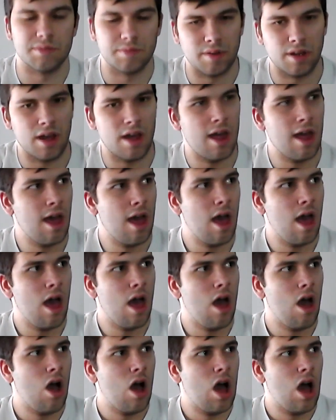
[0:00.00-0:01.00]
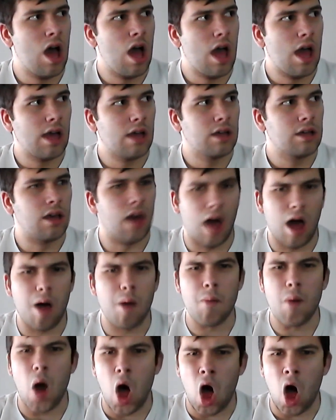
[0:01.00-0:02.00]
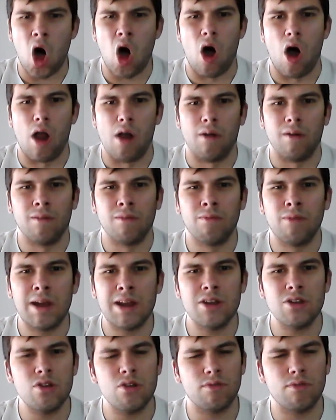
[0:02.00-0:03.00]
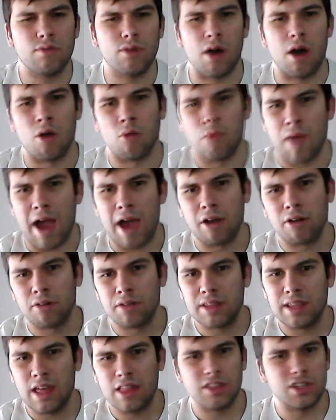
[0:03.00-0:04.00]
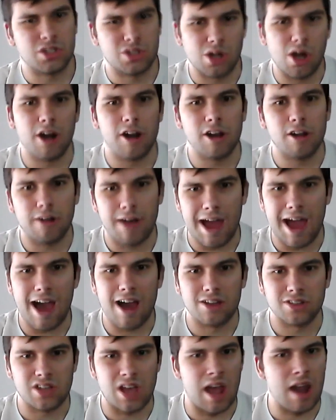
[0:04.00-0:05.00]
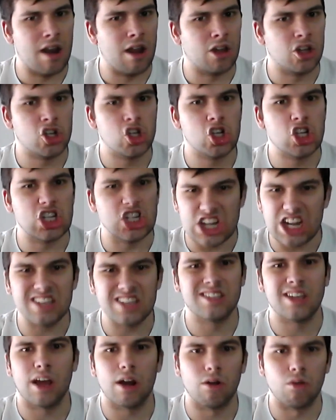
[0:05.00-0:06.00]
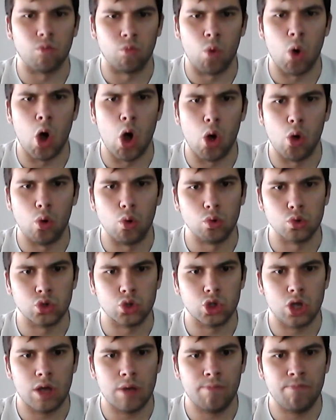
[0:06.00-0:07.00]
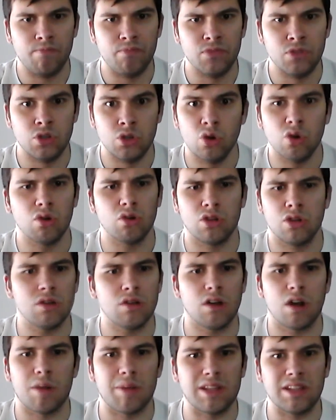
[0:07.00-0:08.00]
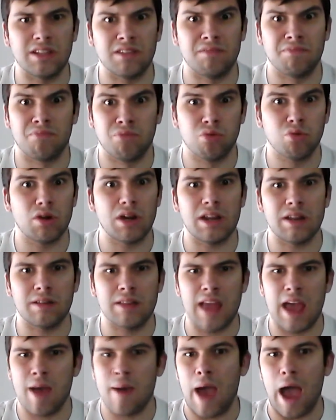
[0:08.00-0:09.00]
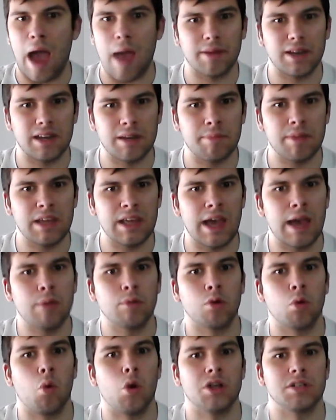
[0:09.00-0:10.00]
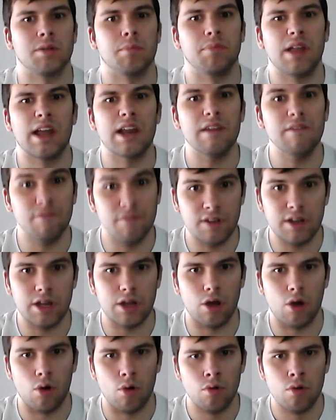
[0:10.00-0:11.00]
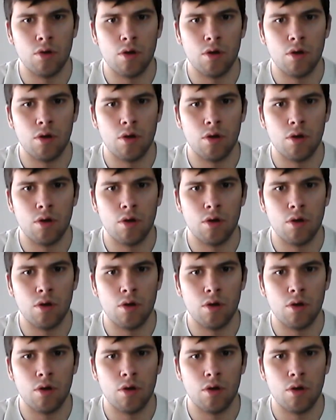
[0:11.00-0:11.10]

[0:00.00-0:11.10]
but come on, when you've got a router on the other side of your house and a shit ton of walls, you got to be pretty damn happy to be able to watch a bloody video.